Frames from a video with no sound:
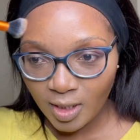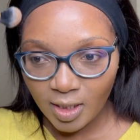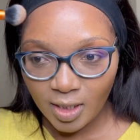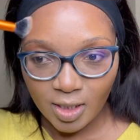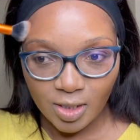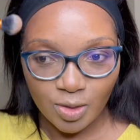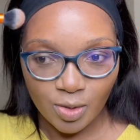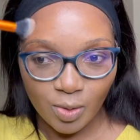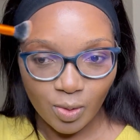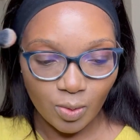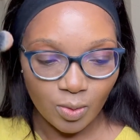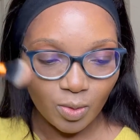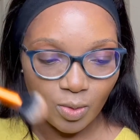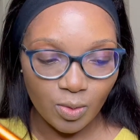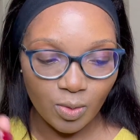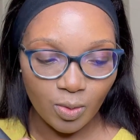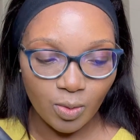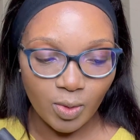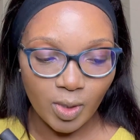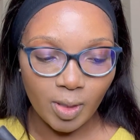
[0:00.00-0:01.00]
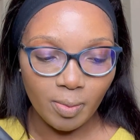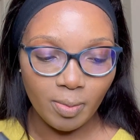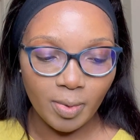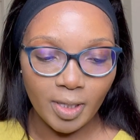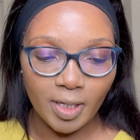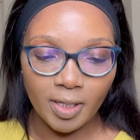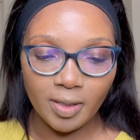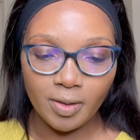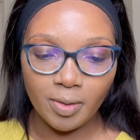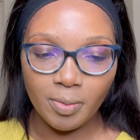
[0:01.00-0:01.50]
And you also
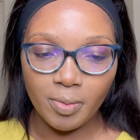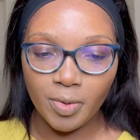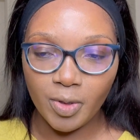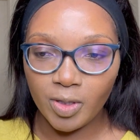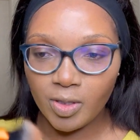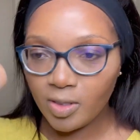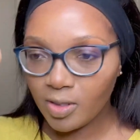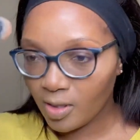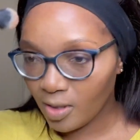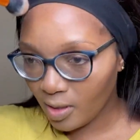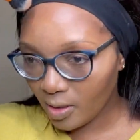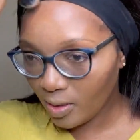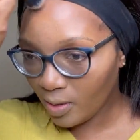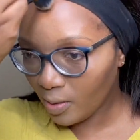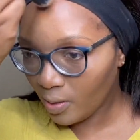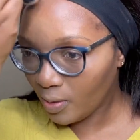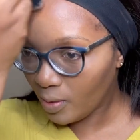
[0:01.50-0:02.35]
apply the bronzer